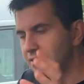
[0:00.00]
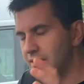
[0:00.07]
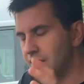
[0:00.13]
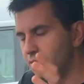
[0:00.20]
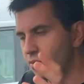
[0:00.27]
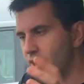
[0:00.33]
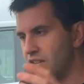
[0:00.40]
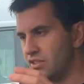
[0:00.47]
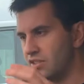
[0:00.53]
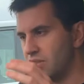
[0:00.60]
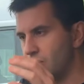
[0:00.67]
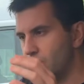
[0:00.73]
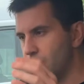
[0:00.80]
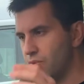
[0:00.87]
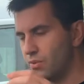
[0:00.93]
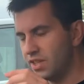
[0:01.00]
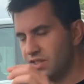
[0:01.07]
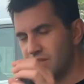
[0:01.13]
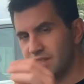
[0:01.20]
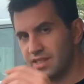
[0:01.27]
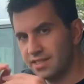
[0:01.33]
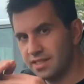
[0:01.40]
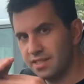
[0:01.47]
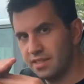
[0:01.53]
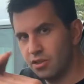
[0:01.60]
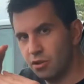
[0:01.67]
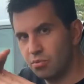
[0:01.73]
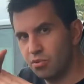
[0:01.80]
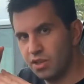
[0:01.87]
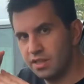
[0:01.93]
the engine reaches a certain
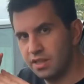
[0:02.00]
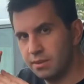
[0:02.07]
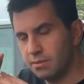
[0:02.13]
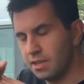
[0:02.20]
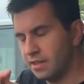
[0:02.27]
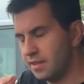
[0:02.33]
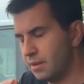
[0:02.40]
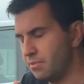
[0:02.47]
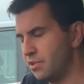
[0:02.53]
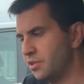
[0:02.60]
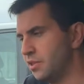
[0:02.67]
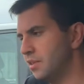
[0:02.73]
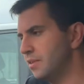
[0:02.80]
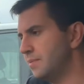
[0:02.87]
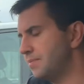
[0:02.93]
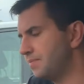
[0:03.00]
operating temperature.